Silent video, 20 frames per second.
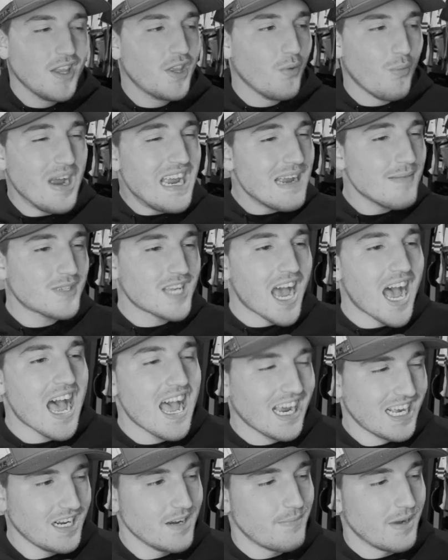way I'm
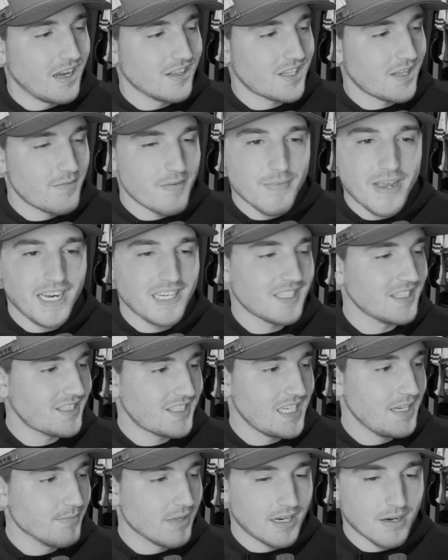talking about them, it makes it
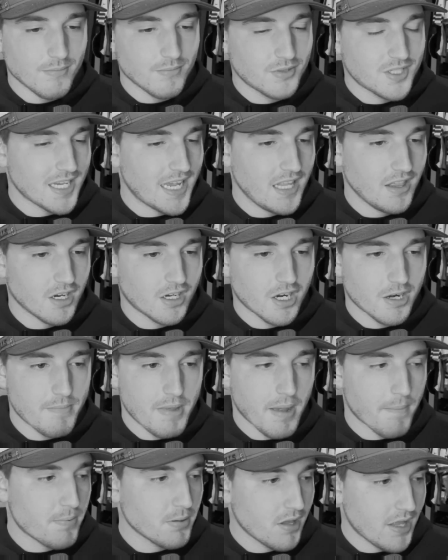seem like I'm saying they're going to be
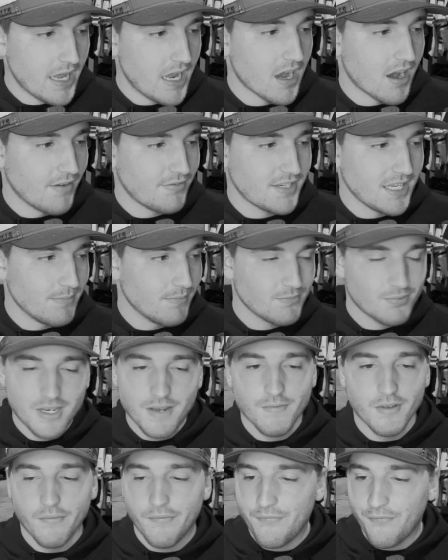a playoff team. I'm giving
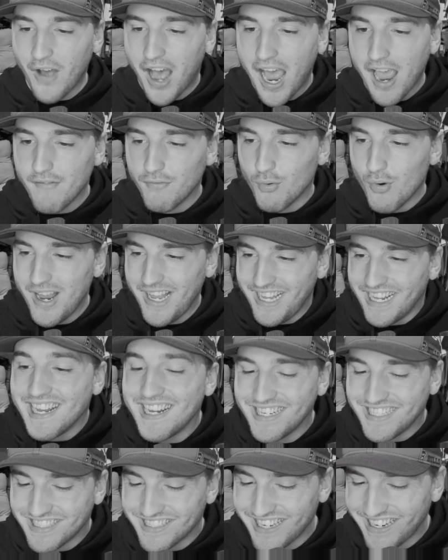them 5
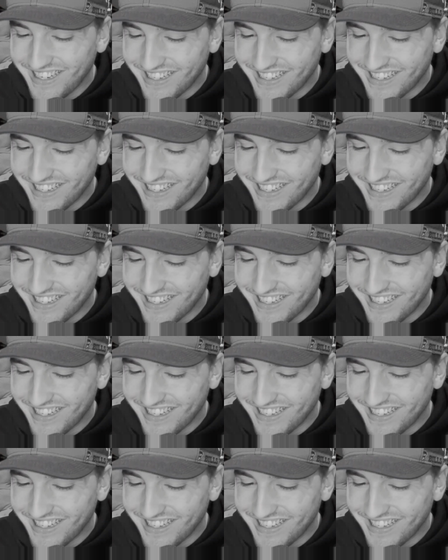wins.